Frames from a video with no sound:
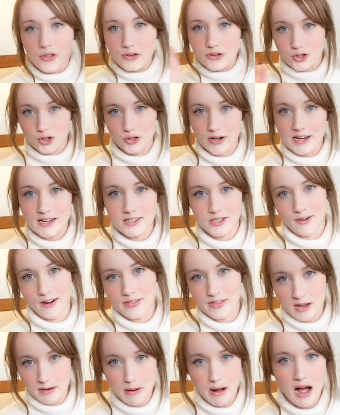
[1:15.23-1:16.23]
trees around
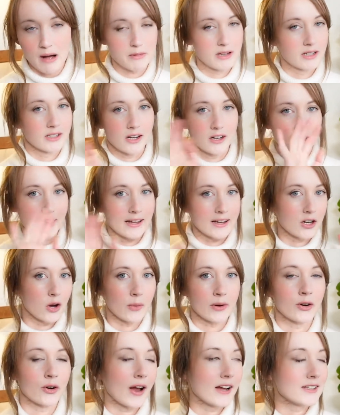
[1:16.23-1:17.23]
the apartment are like
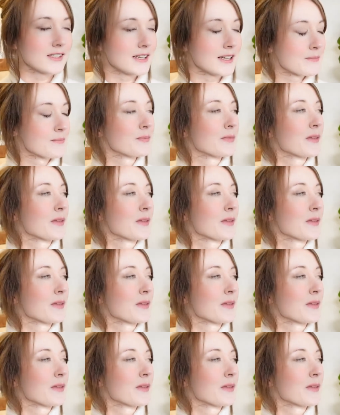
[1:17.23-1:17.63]
going crazy.